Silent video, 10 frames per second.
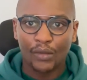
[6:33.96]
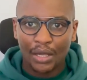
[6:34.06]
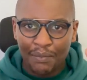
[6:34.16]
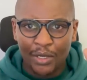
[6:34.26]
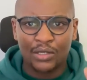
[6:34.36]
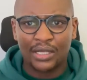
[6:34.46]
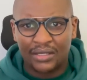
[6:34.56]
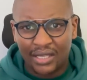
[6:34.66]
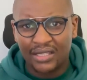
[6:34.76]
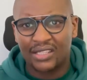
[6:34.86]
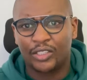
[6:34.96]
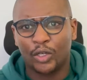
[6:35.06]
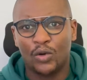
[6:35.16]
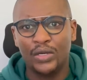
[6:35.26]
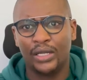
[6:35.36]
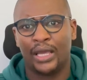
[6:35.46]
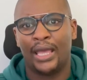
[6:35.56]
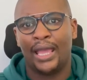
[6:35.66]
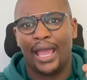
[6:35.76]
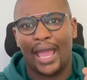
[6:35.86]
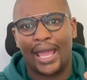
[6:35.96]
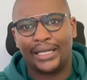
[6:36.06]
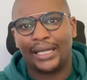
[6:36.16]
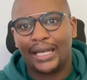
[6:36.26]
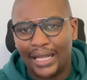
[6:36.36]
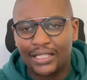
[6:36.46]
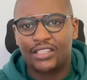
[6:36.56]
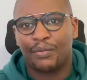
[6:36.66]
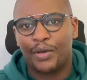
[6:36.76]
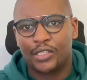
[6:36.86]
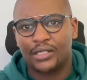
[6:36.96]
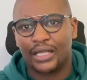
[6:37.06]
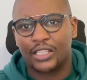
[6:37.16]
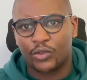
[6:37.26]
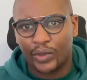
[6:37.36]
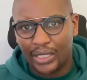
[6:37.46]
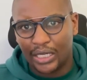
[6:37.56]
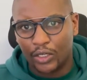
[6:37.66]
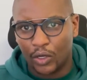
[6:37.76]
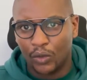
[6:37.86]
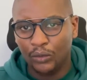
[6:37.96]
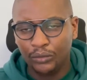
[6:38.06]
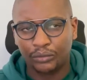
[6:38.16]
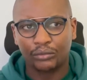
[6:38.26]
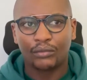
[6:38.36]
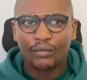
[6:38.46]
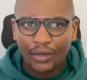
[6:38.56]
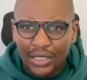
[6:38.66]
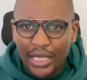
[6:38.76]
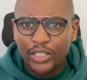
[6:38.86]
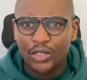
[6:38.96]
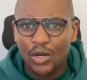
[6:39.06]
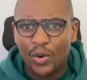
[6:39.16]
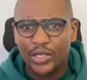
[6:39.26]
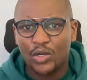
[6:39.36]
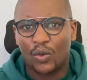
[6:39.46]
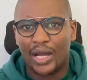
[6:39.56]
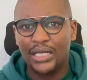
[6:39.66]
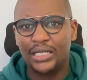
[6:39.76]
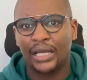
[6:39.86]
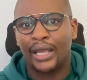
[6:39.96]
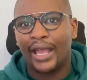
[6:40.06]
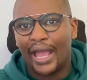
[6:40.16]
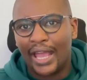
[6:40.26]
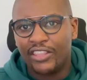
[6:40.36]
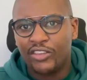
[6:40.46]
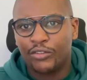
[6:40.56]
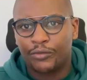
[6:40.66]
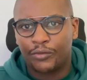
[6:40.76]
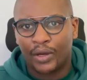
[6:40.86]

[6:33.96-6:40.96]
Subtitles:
because it sets a tone and it lets the person that's reading know that you know what you want and you've